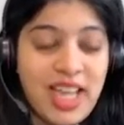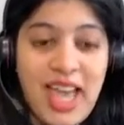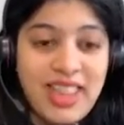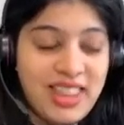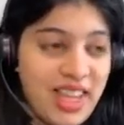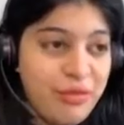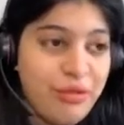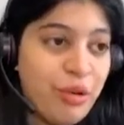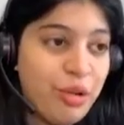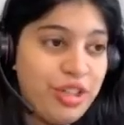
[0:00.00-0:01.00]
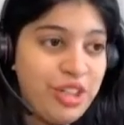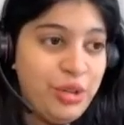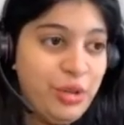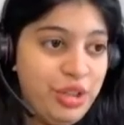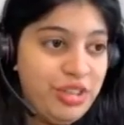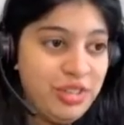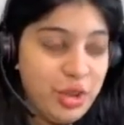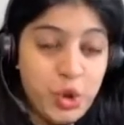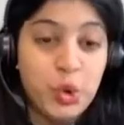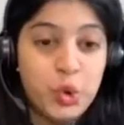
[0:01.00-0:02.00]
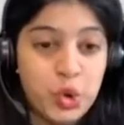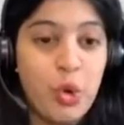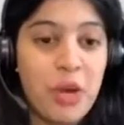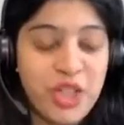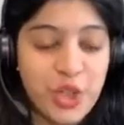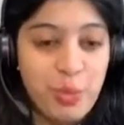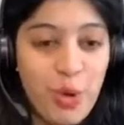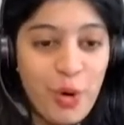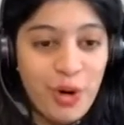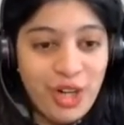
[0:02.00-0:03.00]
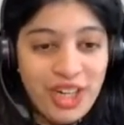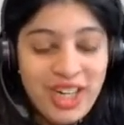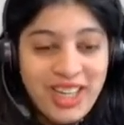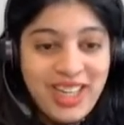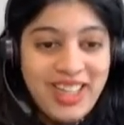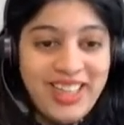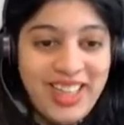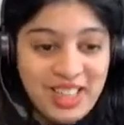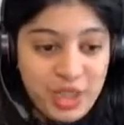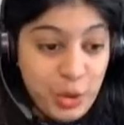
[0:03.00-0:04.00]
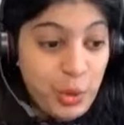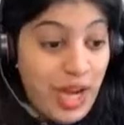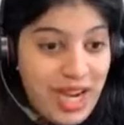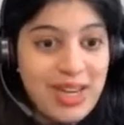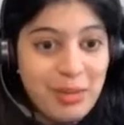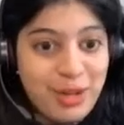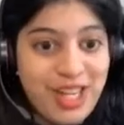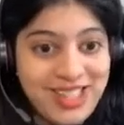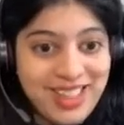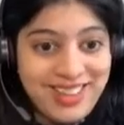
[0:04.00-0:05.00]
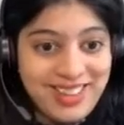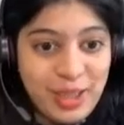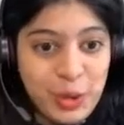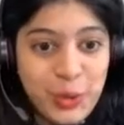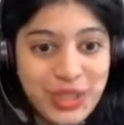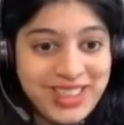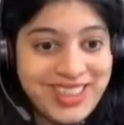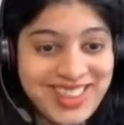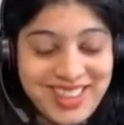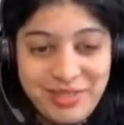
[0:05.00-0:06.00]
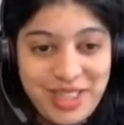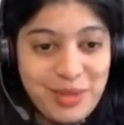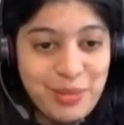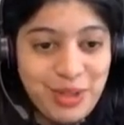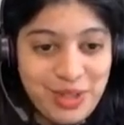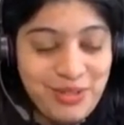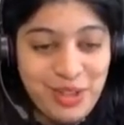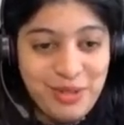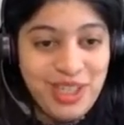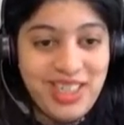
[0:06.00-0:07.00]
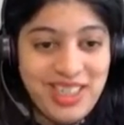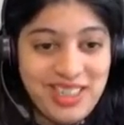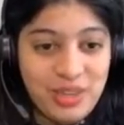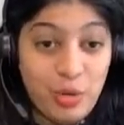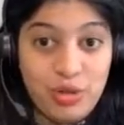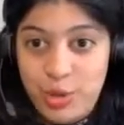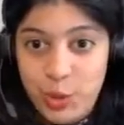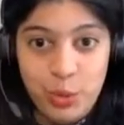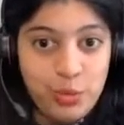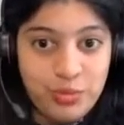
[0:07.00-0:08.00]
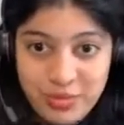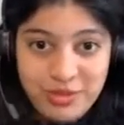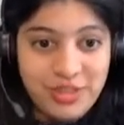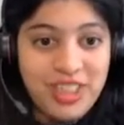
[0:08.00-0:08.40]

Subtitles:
and therefore you'll do so much more that you end up creating the Googles and the Facebooks of the world, or Zoom, for